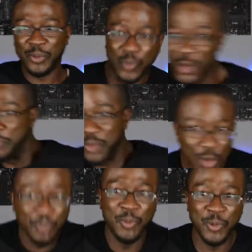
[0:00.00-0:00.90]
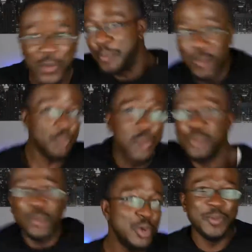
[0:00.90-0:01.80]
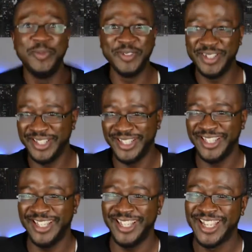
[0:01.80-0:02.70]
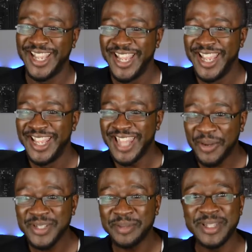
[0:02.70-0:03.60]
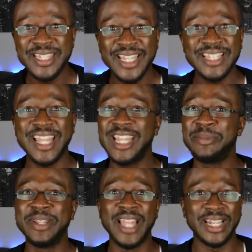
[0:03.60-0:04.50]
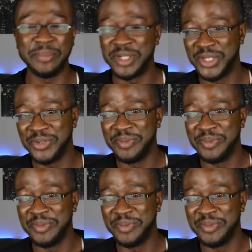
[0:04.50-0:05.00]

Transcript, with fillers: whoop, whoop, whoop, whoop, whoop. That was number 6. That should be like number 2,